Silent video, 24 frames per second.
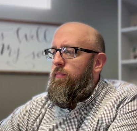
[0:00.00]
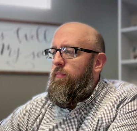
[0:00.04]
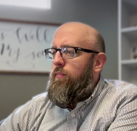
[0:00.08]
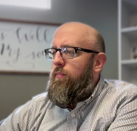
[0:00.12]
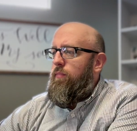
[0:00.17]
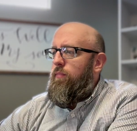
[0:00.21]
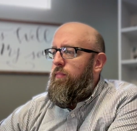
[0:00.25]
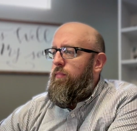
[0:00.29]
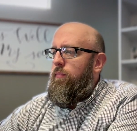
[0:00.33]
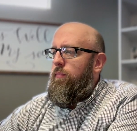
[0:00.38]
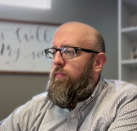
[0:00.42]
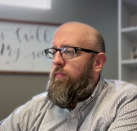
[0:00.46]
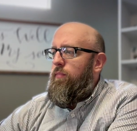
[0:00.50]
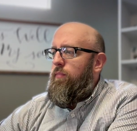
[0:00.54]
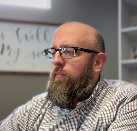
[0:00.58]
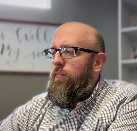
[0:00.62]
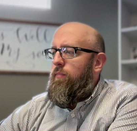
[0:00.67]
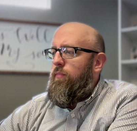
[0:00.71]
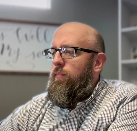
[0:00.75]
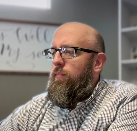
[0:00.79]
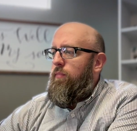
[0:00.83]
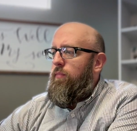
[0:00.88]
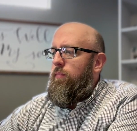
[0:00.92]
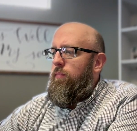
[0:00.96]

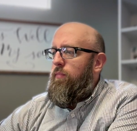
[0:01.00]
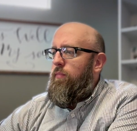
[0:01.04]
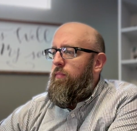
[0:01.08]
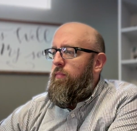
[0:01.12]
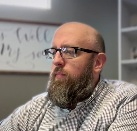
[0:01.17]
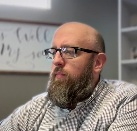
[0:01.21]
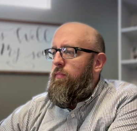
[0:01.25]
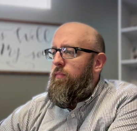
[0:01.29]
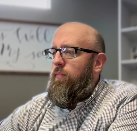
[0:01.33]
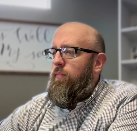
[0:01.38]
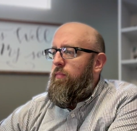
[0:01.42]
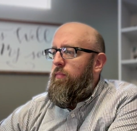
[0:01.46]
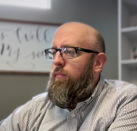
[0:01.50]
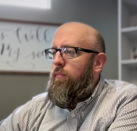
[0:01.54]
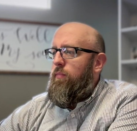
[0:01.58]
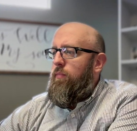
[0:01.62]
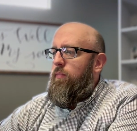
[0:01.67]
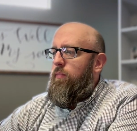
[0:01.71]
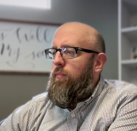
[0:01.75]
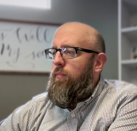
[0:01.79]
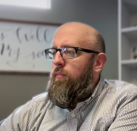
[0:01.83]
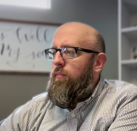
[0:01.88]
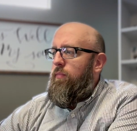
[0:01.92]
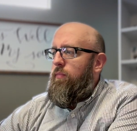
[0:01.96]

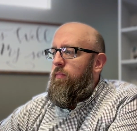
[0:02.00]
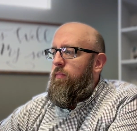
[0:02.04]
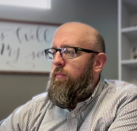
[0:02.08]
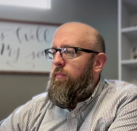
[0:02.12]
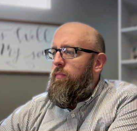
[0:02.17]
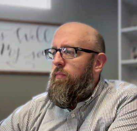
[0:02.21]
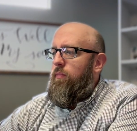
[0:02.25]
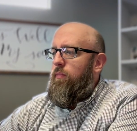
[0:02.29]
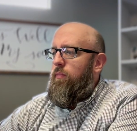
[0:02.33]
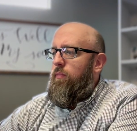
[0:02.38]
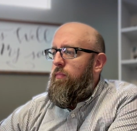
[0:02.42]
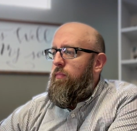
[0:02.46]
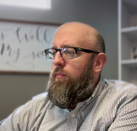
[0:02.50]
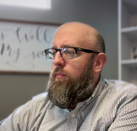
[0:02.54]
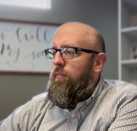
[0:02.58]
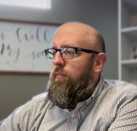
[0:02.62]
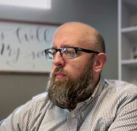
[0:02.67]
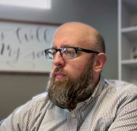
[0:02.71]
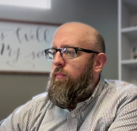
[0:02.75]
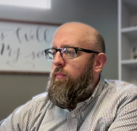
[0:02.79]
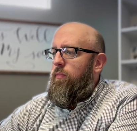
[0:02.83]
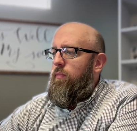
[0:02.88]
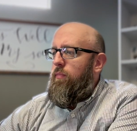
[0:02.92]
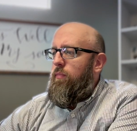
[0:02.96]

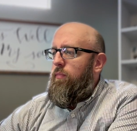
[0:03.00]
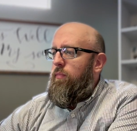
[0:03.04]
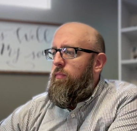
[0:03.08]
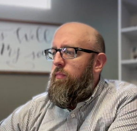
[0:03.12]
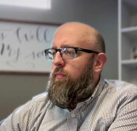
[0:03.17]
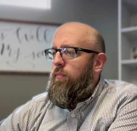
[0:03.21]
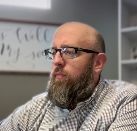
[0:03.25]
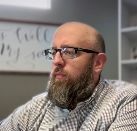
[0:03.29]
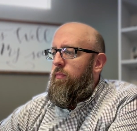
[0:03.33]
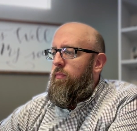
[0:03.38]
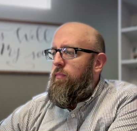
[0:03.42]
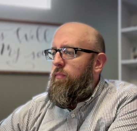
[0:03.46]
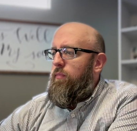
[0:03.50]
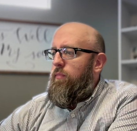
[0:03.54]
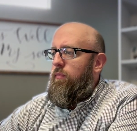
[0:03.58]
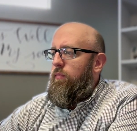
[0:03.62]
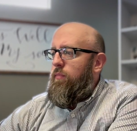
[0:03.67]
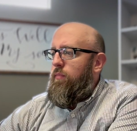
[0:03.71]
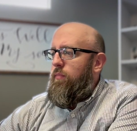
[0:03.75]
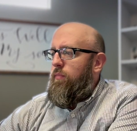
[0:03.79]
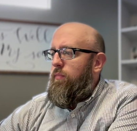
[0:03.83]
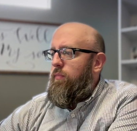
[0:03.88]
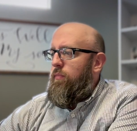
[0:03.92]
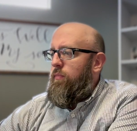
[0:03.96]

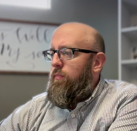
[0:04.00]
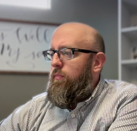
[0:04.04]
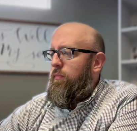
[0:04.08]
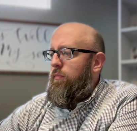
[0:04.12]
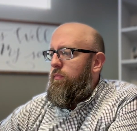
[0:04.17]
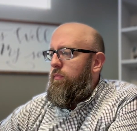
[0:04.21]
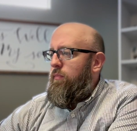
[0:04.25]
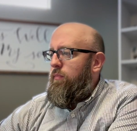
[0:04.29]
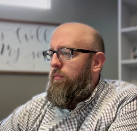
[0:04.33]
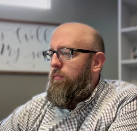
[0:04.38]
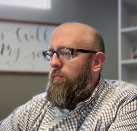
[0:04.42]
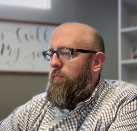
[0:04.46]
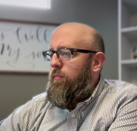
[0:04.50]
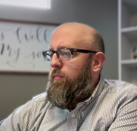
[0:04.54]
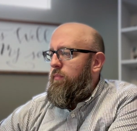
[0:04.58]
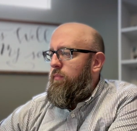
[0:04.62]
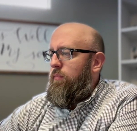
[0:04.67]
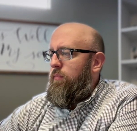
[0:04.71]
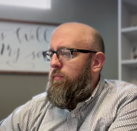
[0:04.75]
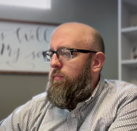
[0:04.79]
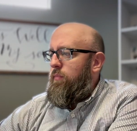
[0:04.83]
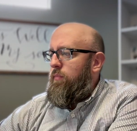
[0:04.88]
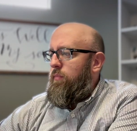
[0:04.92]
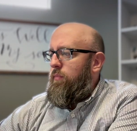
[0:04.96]

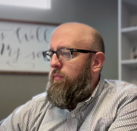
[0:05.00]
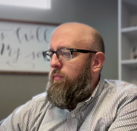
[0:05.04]
Nothing is said.